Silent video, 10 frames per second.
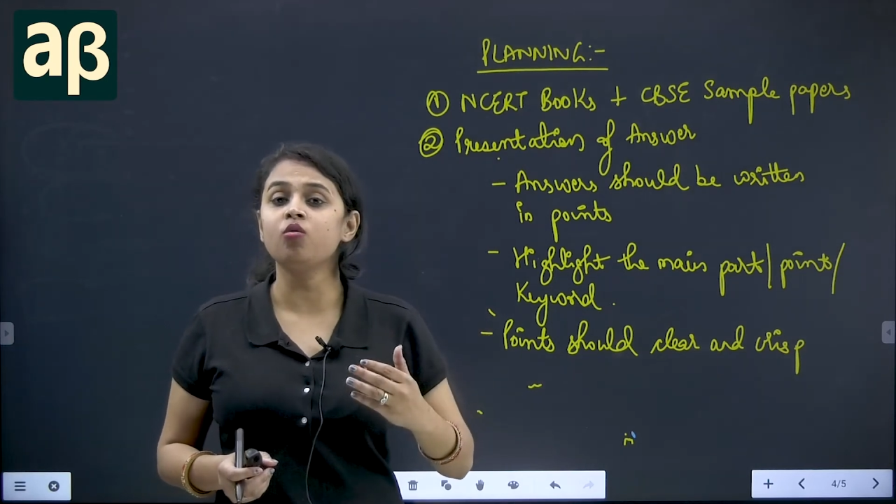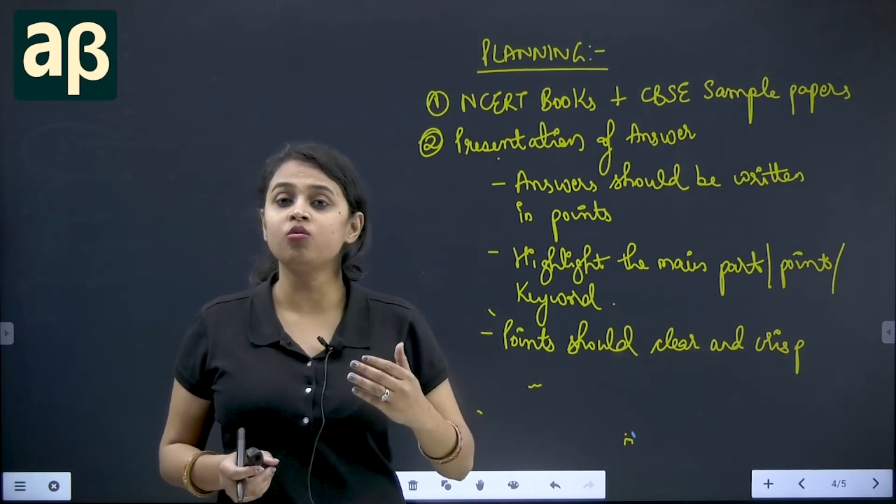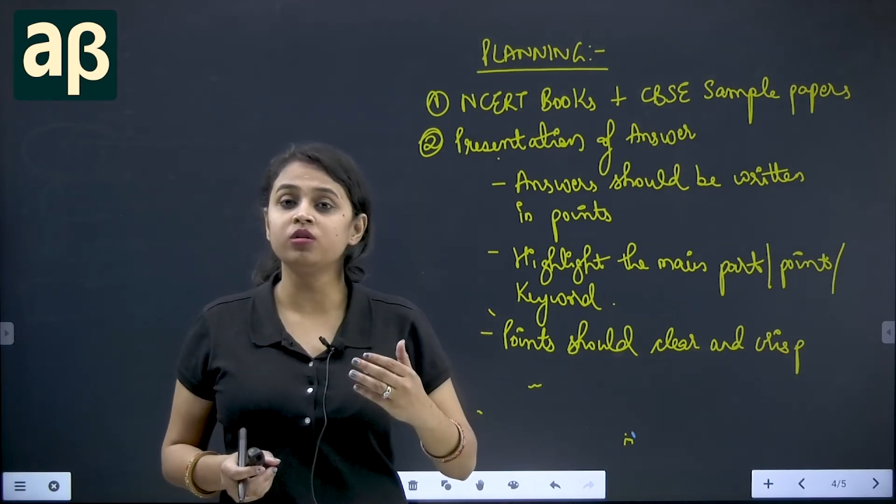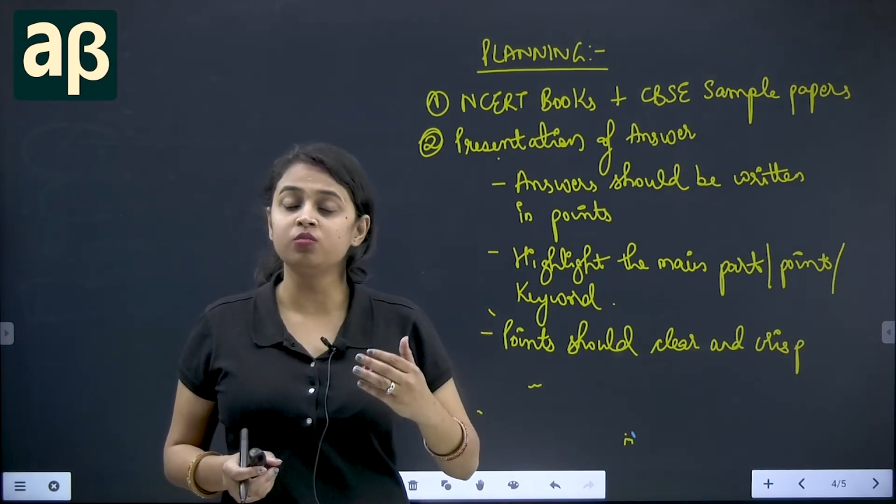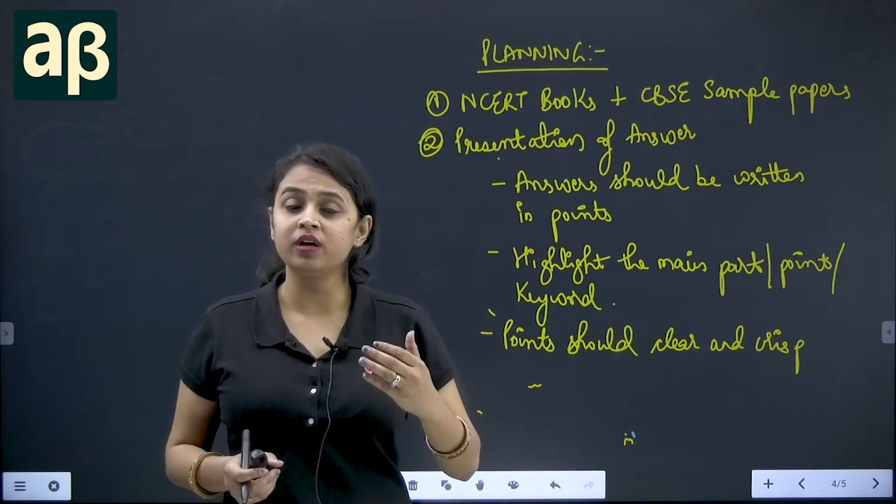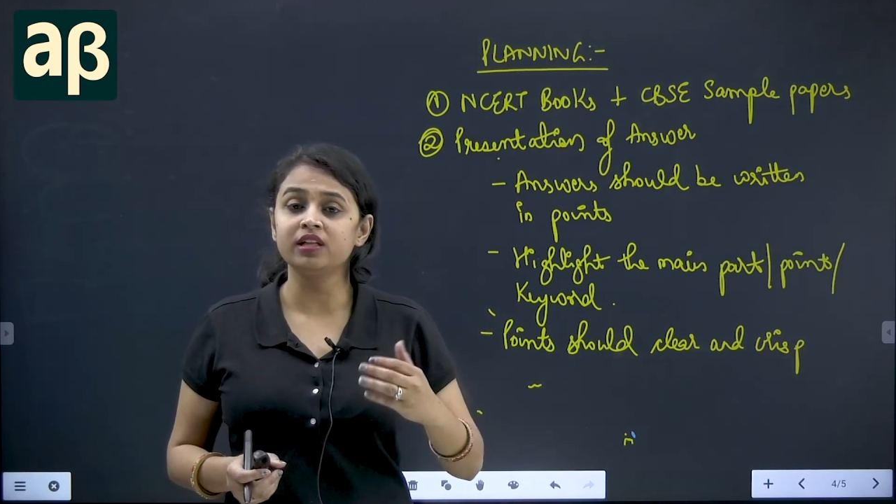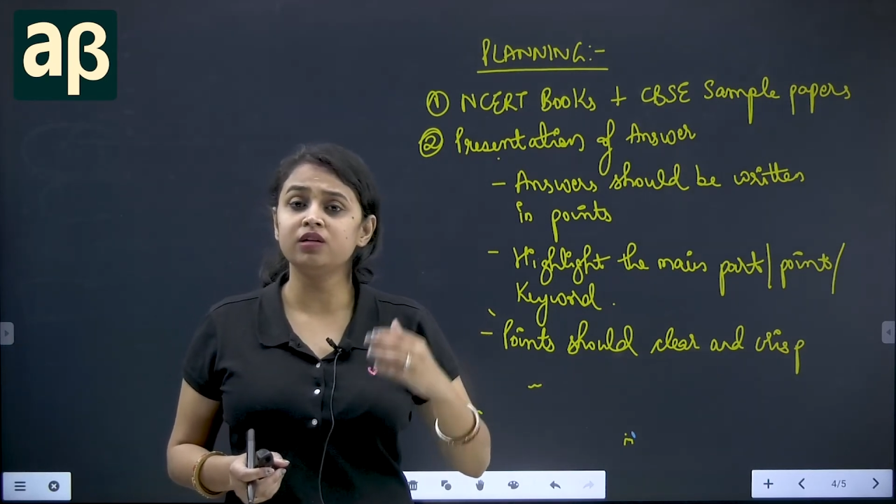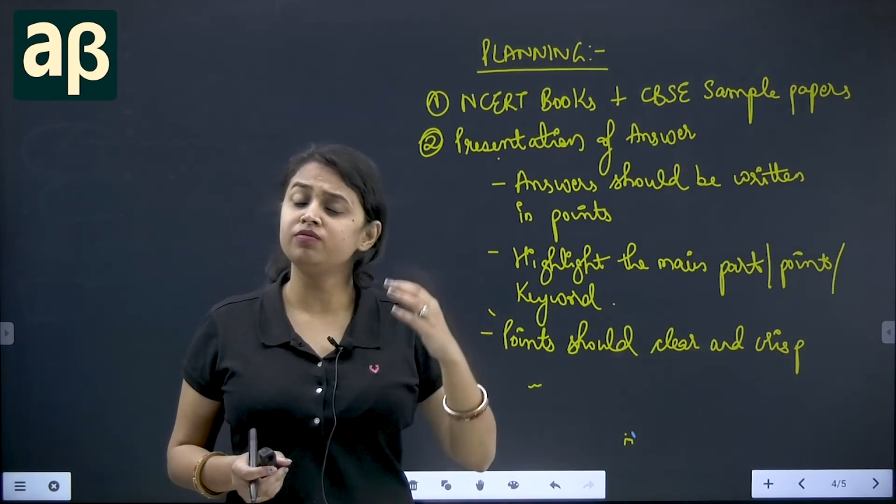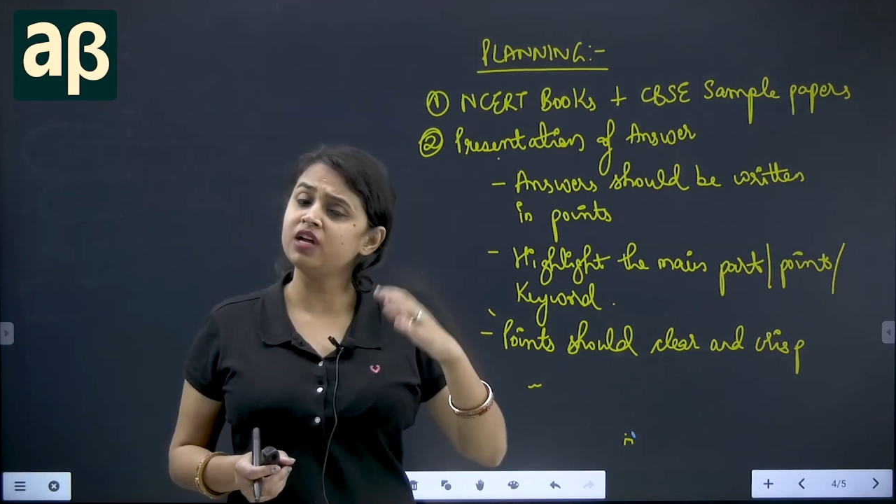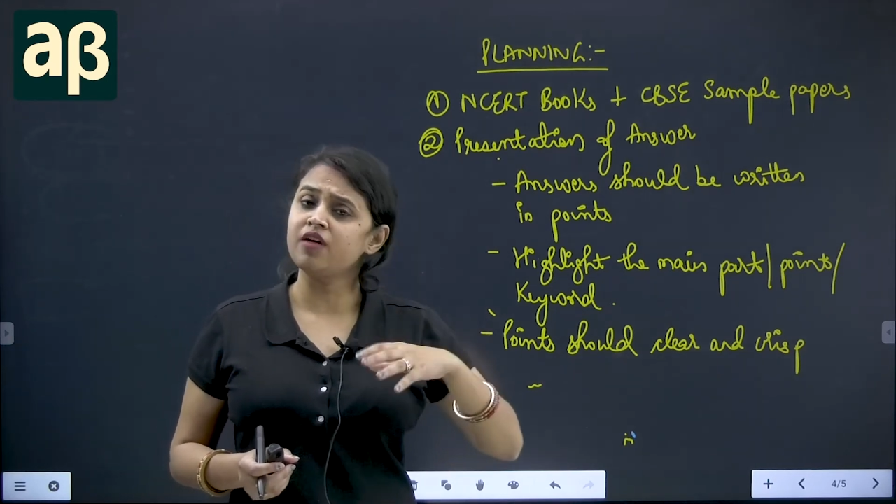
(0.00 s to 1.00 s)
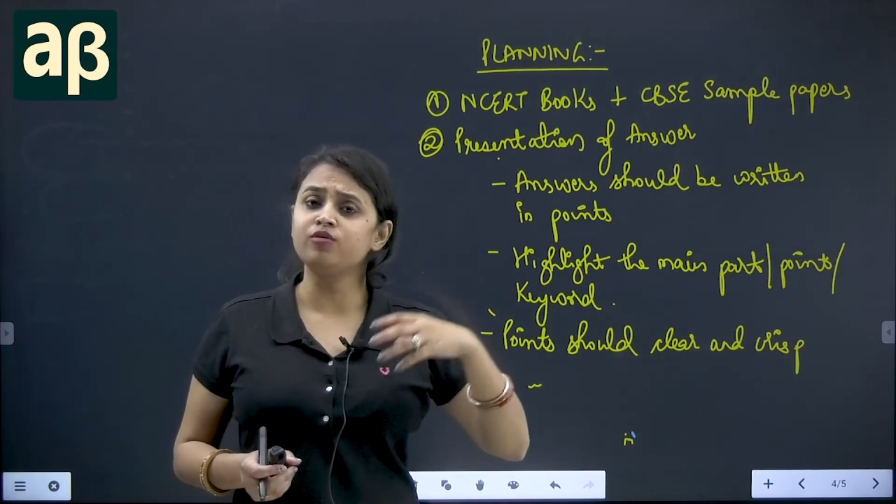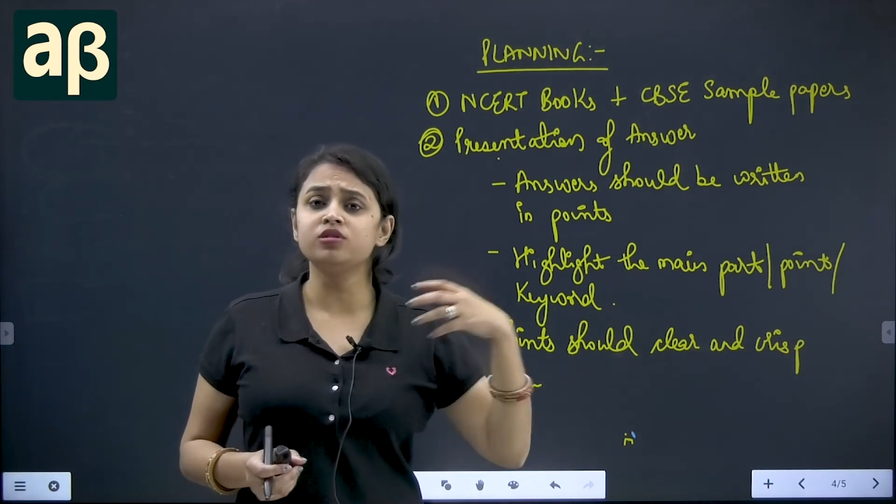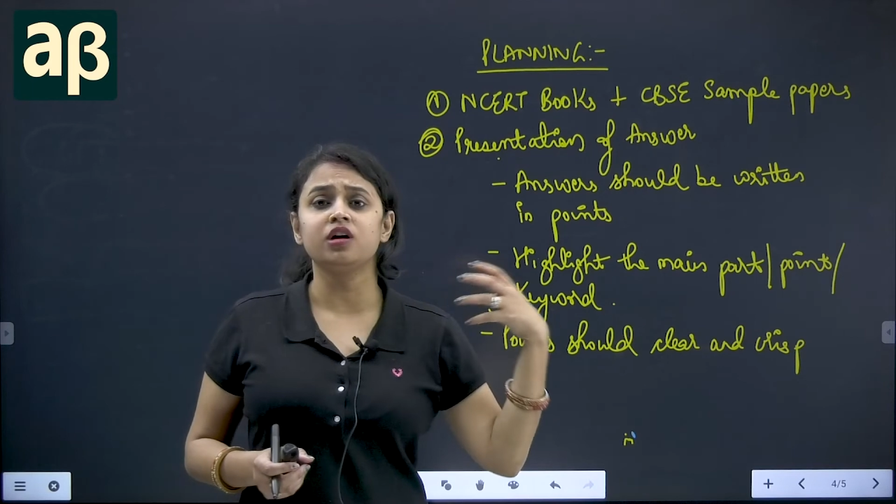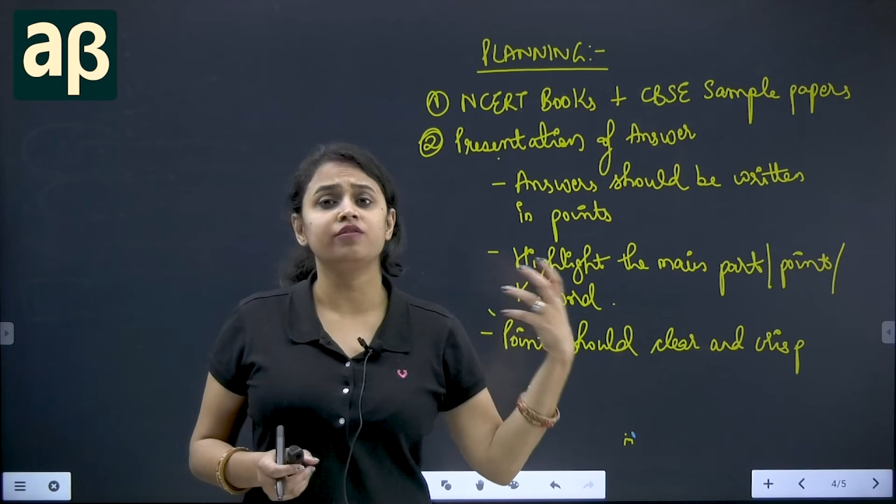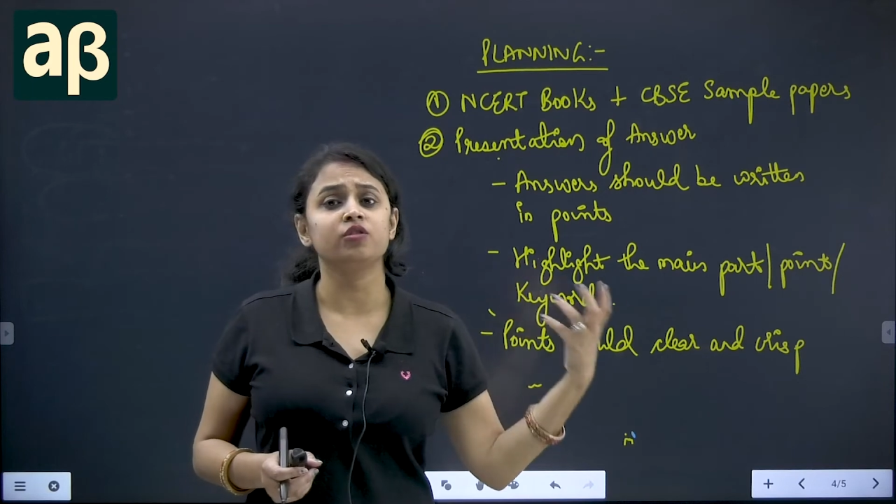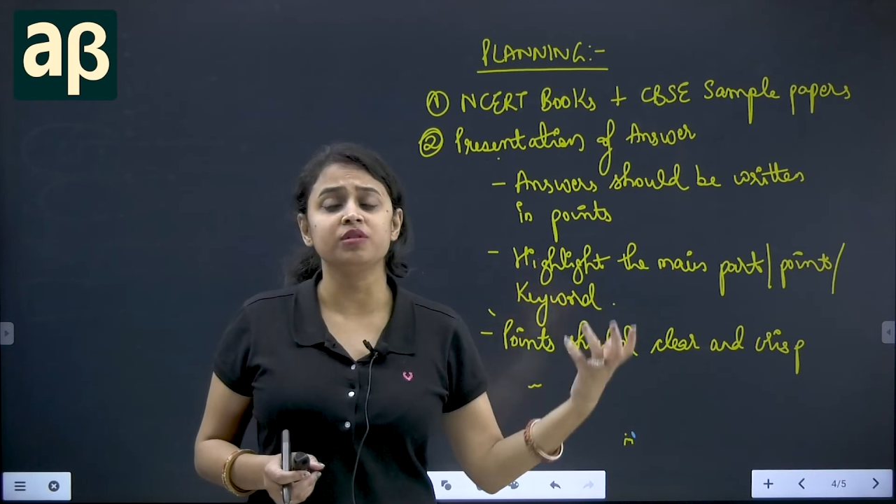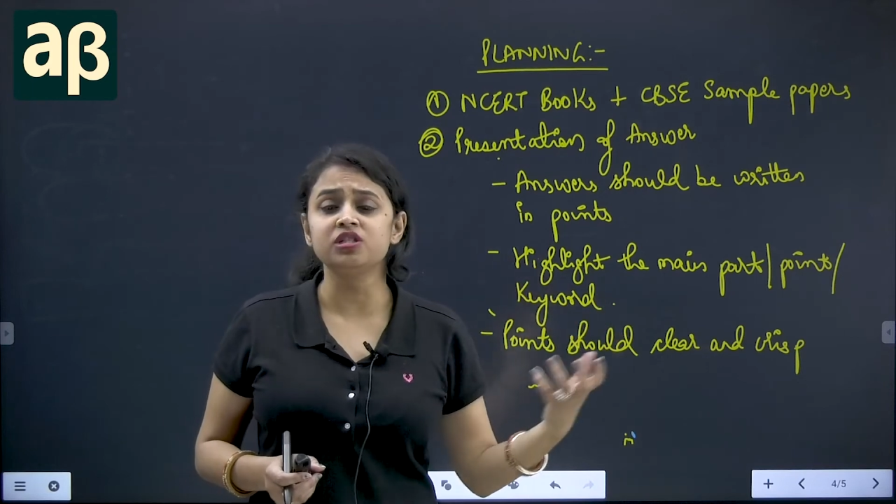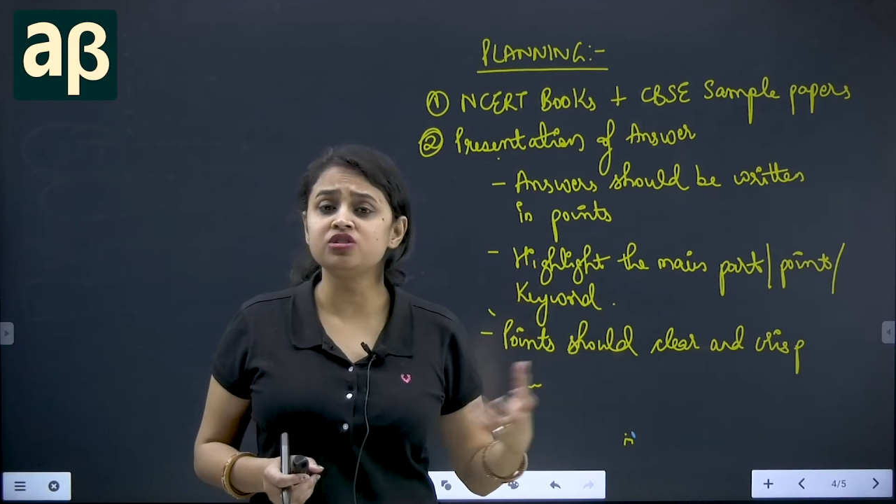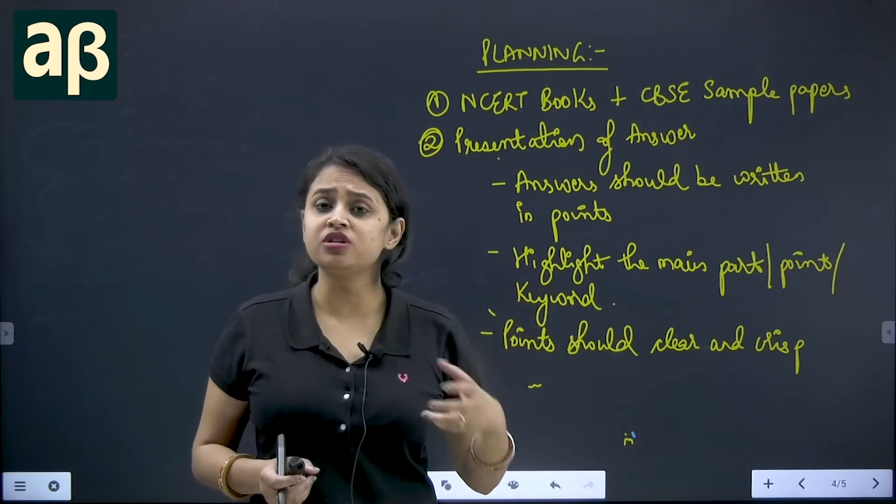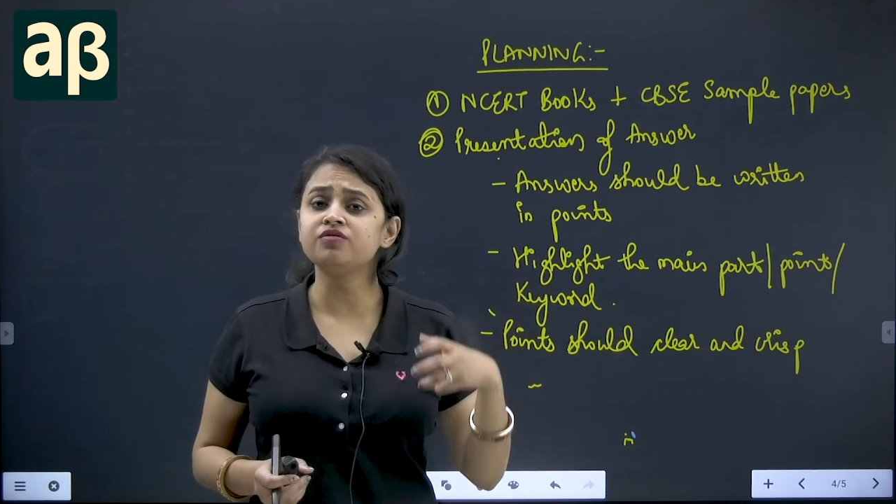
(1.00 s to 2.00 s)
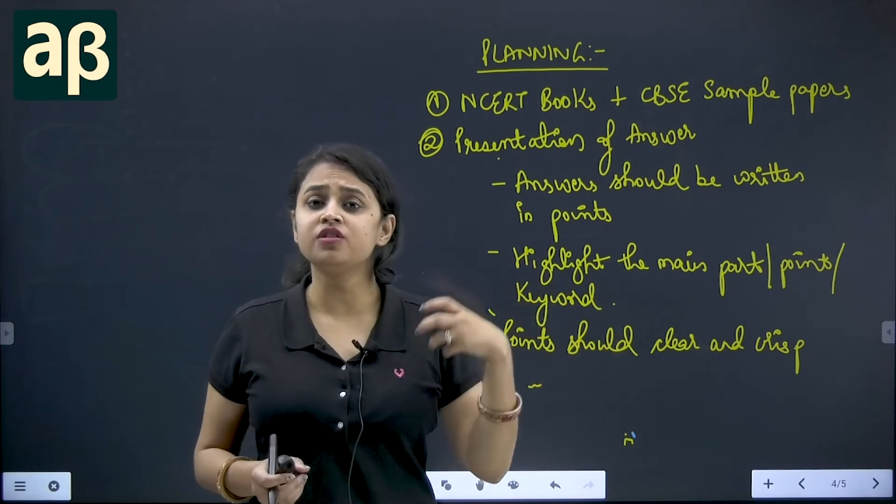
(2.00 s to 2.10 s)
own way that we have to start from history